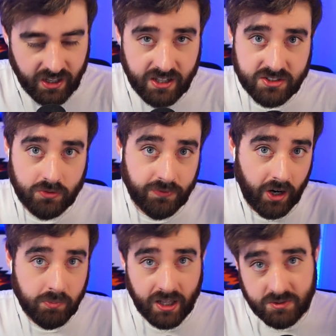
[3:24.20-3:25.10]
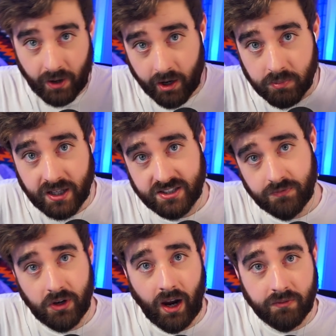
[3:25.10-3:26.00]
So Fire Blast, Pyroblast, if
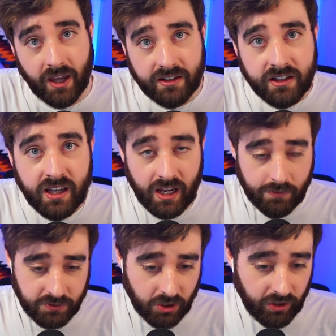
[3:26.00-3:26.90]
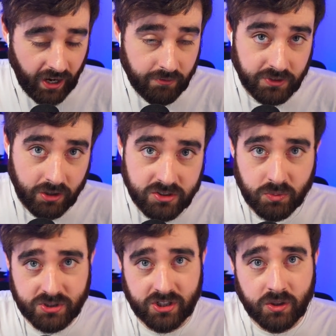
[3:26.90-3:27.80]
you have that. If you don't have those,
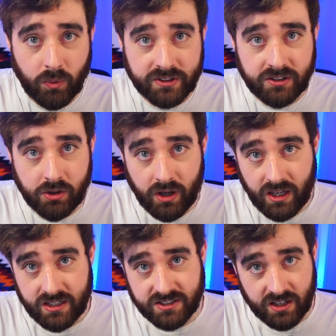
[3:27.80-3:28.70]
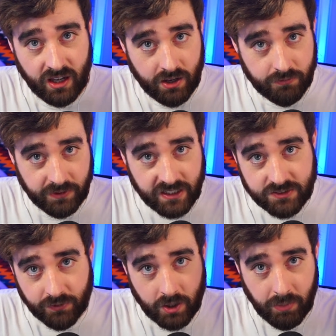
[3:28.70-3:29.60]
what you're going to want to do is Phoenix
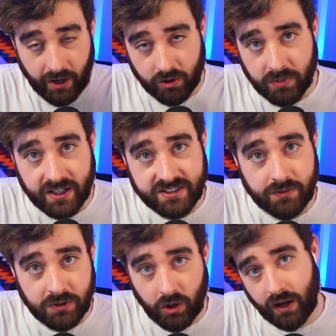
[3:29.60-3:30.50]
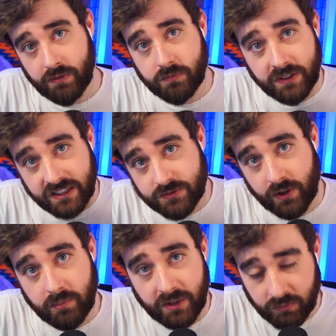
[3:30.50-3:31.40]
Flame, Pyroblast. If you don't have a Phoenix
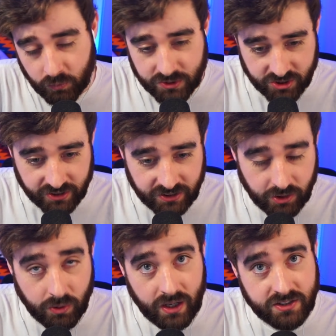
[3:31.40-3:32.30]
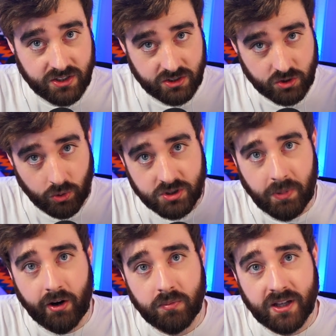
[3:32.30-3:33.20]
Flame, then what you're going to do is Scorch,
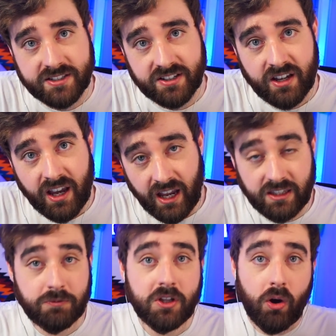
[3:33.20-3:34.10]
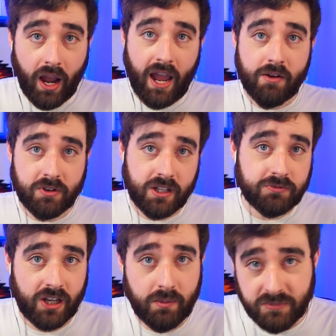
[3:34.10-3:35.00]
Pyroblast. And if you don't have enough
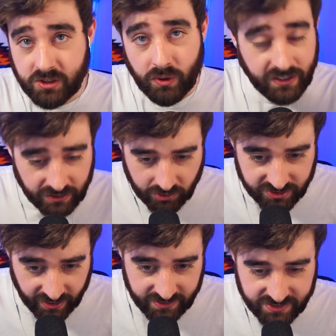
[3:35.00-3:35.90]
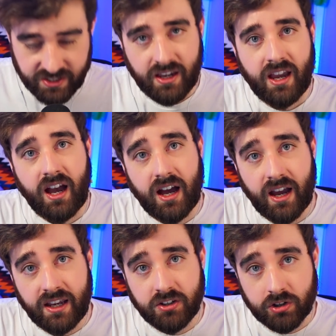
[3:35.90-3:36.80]
time to do any of those things, and you're